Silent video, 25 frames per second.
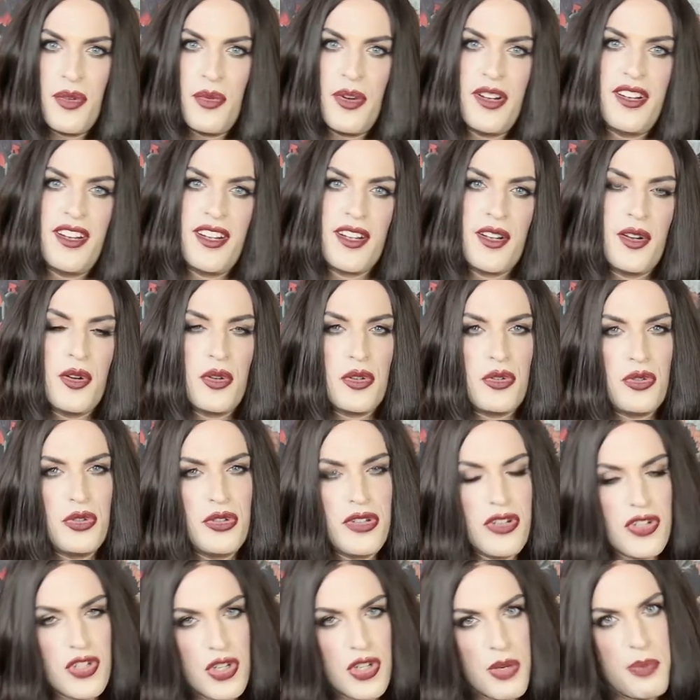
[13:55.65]
when I go to
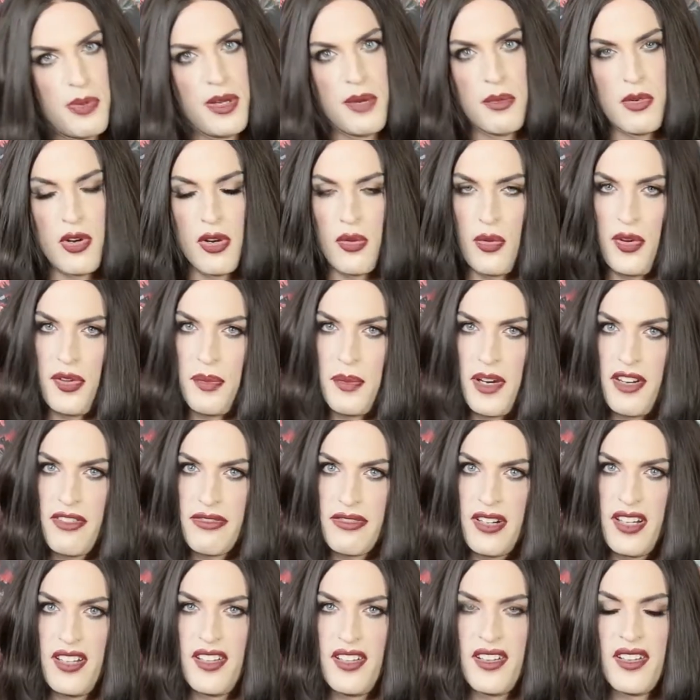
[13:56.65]
the shopping mall with my
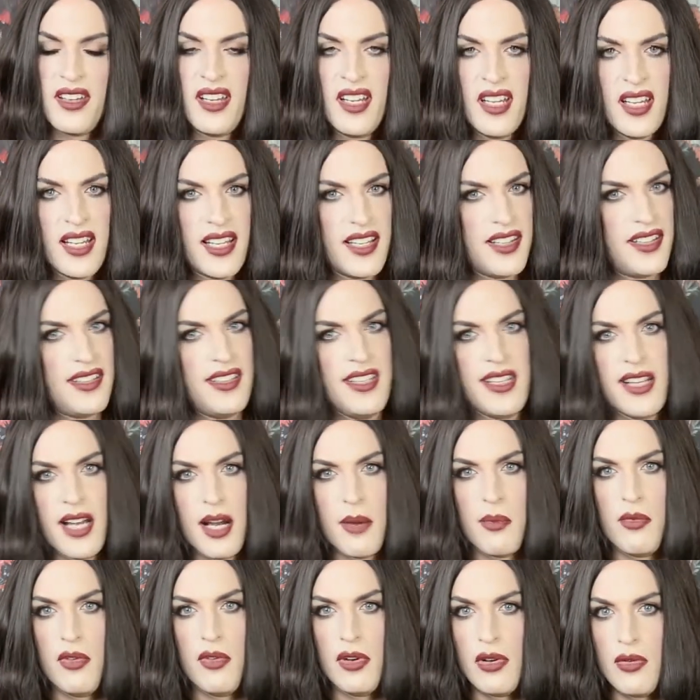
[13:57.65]
friends, a C
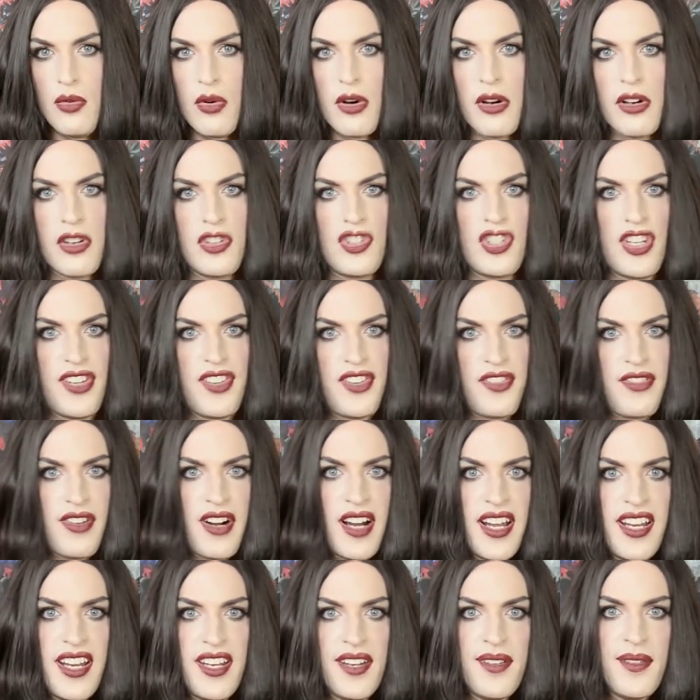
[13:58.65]
cup will work just
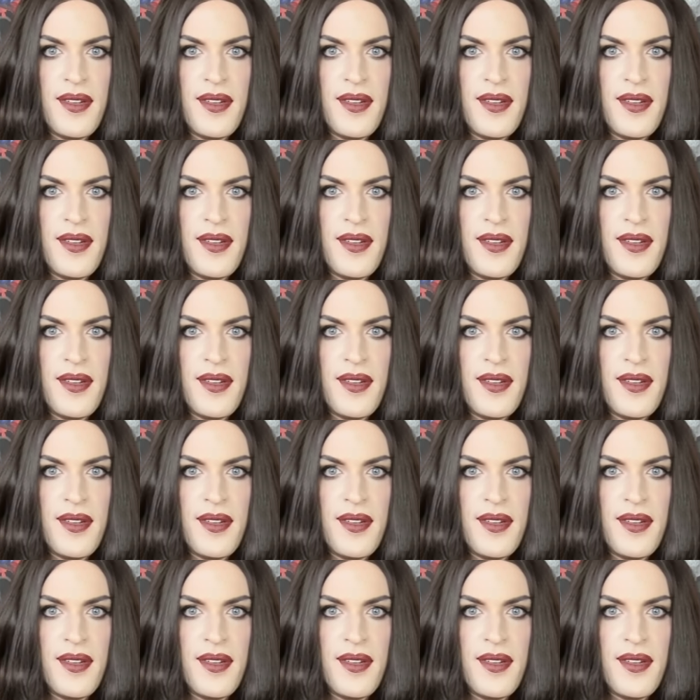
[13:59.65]
fine.